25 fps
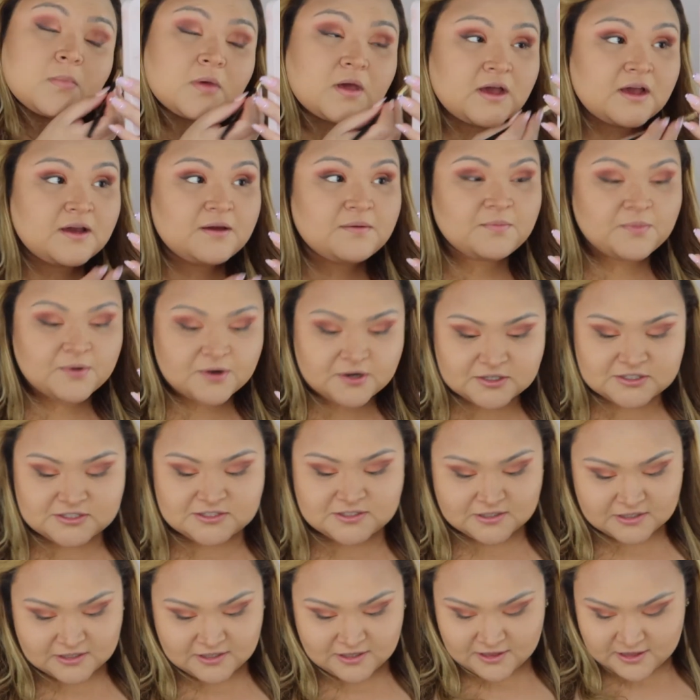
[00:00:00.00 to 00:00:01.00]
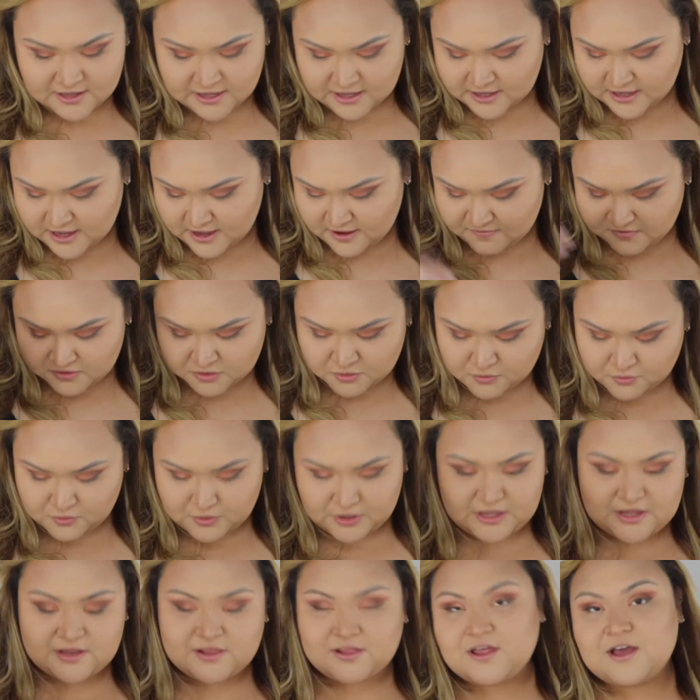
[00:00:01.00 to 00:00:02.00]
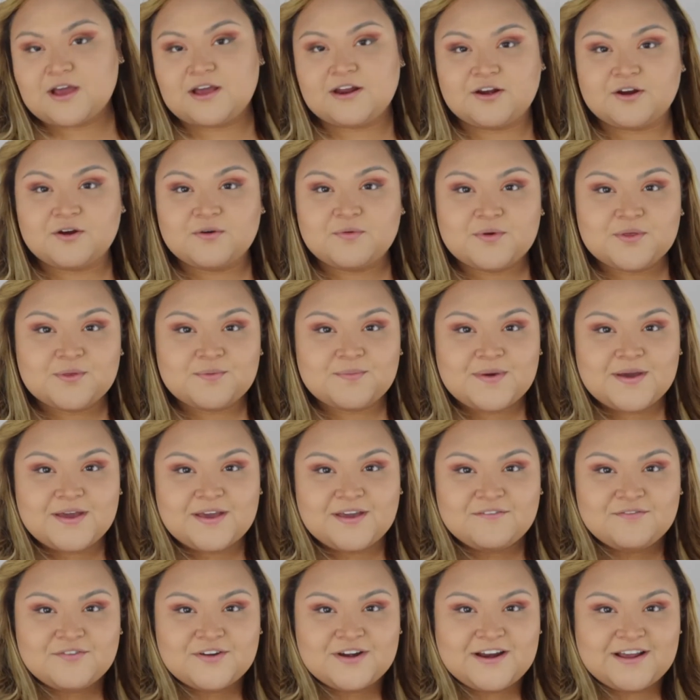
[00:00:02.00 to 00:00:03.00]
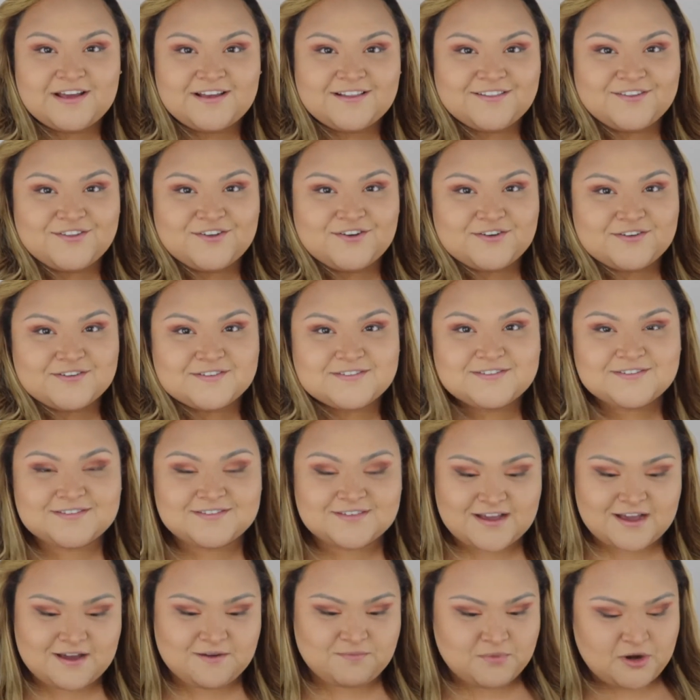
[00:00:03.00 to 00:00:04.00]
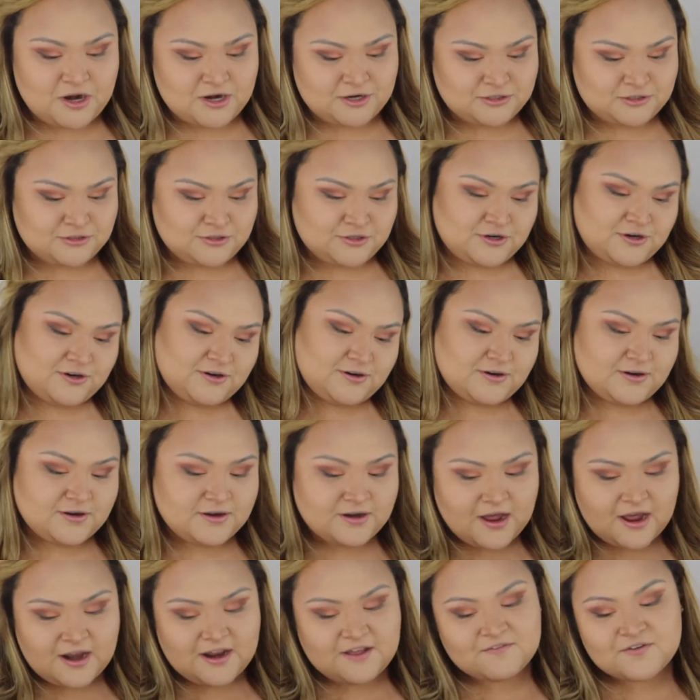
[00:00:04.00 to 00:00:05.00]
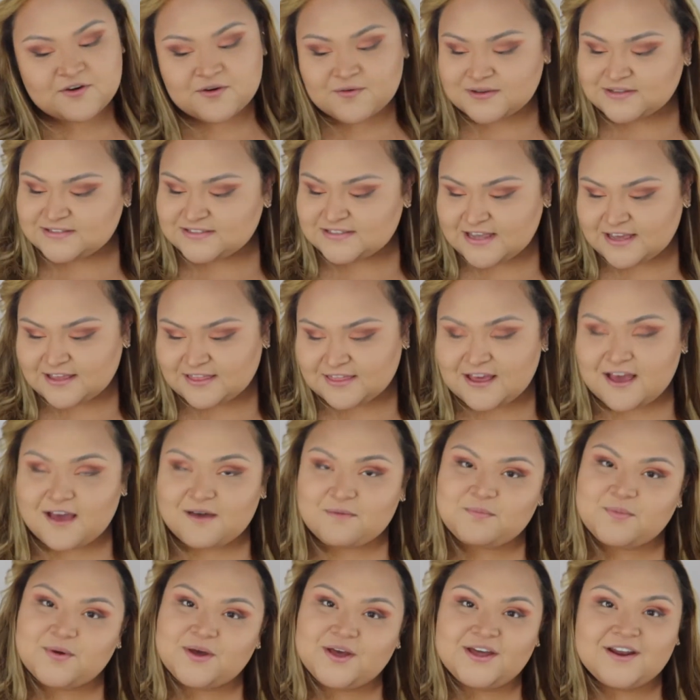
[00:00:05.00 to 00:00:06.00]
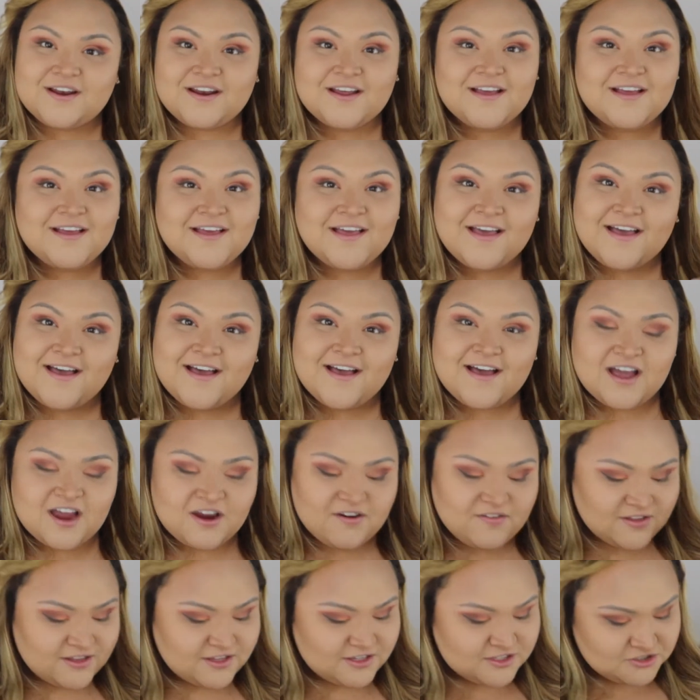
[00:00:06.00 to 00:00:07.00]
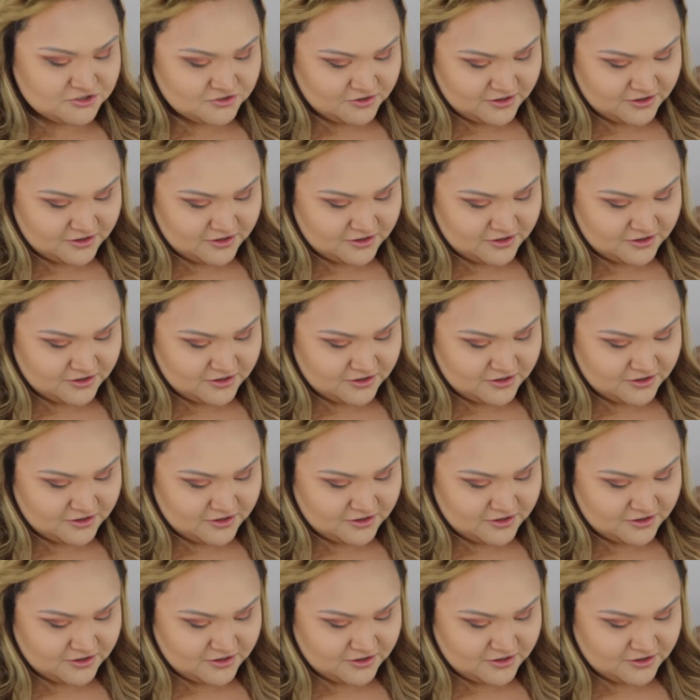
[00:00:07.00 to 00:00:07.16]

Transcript: I personally like having a wing liner with my everyday looks. I'm not sure, not everyone's like that, but I really enjoy